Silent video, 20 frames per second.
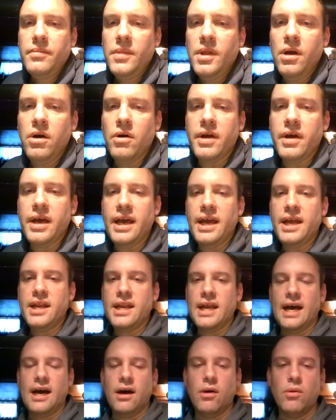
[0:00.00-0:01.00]
Okay,
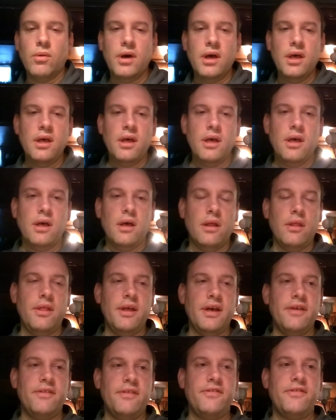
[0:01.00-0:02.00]
now
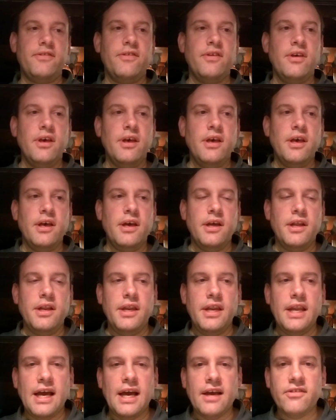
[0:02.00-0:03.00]
this
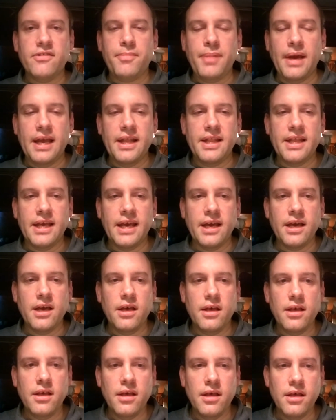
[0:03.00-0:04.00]
Next painting
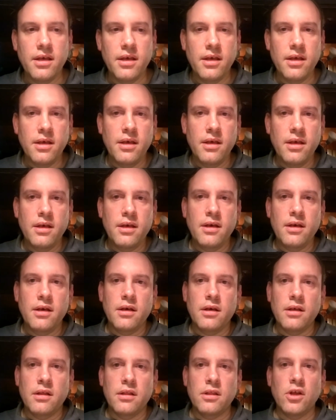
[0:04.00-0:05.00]

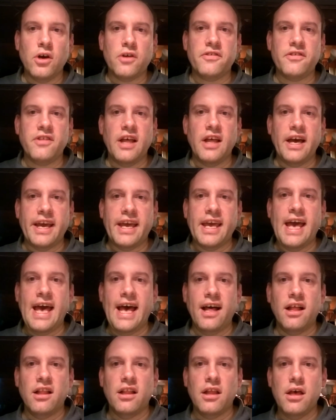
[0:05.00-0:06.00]
looks like
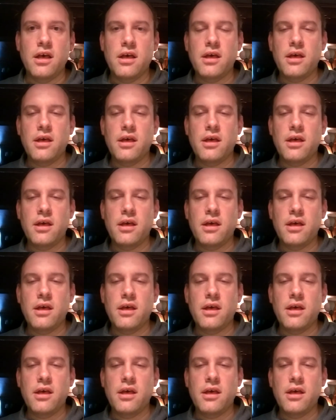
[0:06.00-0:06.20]
hell.